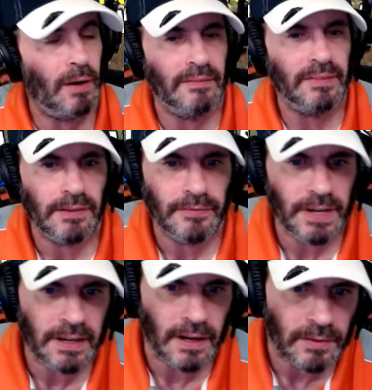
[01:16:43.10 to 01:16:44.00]
I have another
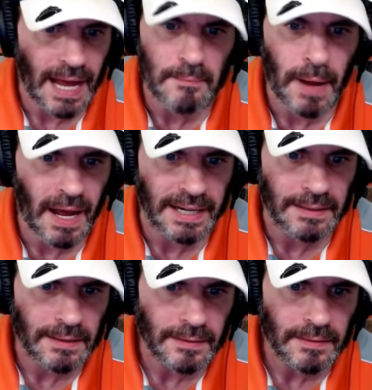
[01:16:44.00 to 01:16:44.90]
video. Not mine.
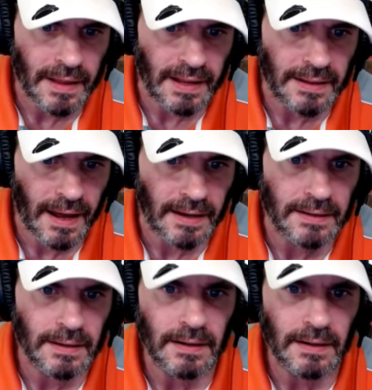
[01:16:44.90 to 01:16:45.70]
Thank God.